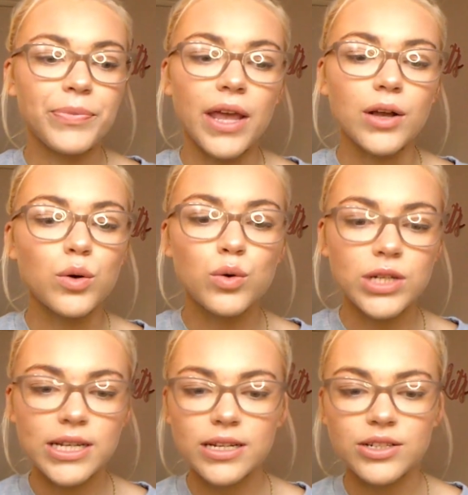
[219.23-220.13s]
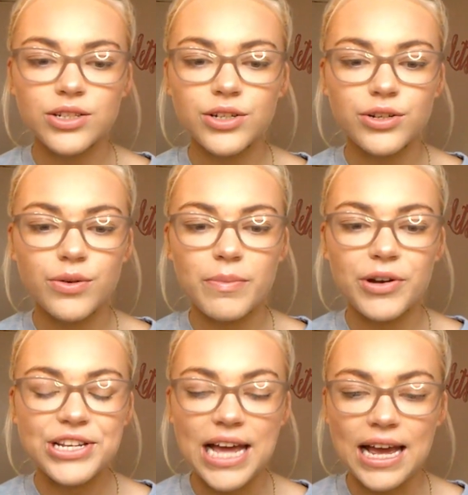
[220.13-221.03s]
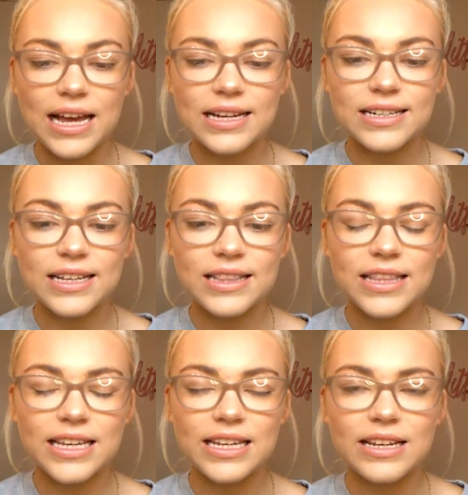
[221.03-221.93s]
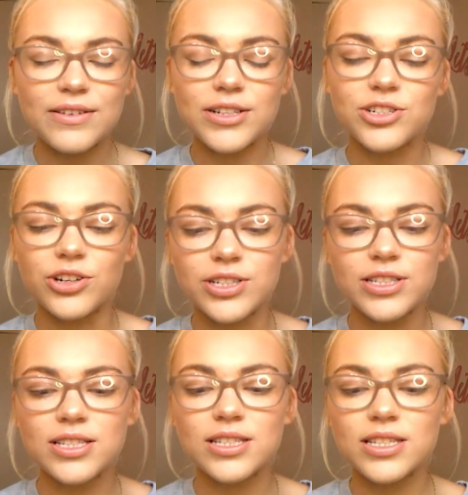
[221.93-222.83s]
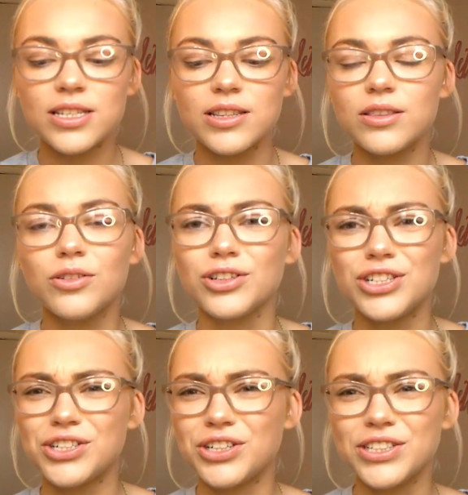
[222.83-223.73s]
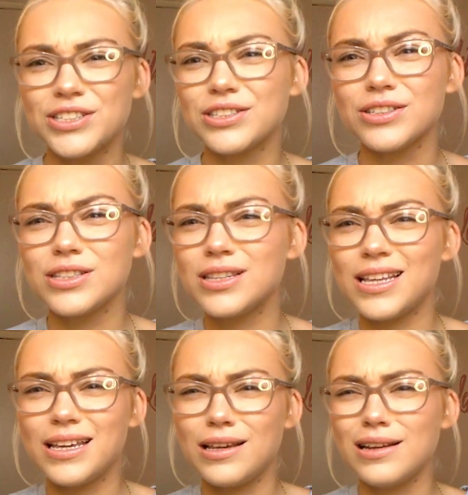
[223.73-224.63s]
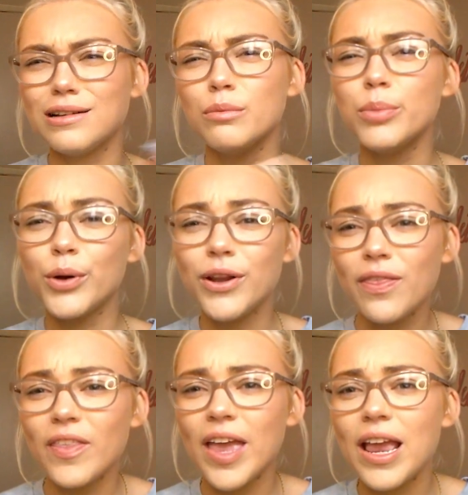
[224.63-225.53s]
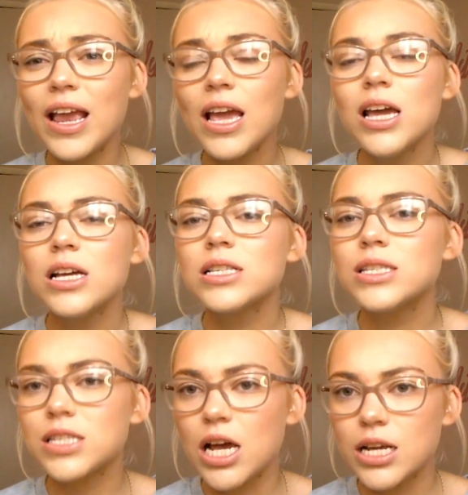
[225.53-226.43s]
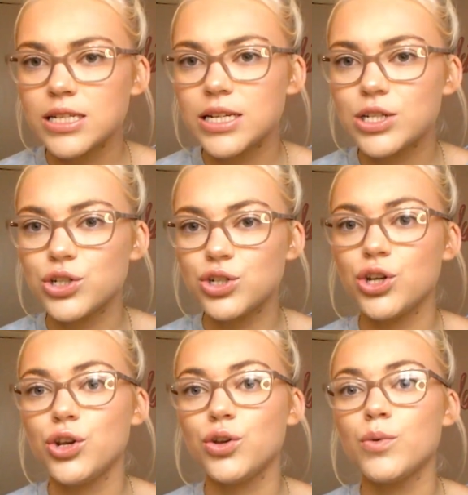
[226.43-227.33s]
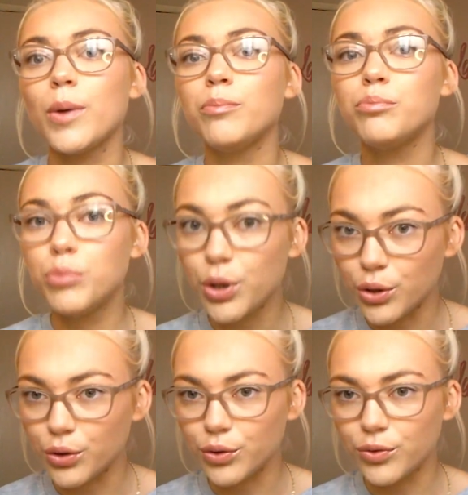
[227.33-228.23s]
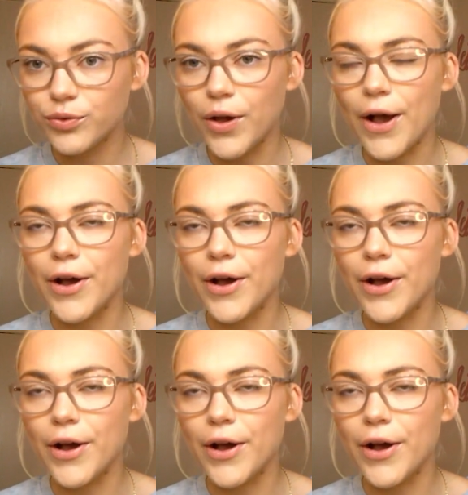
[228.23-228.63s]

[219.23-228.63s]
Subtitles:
According to my nan, the dice, not the dice, like the little pointer thing, started to move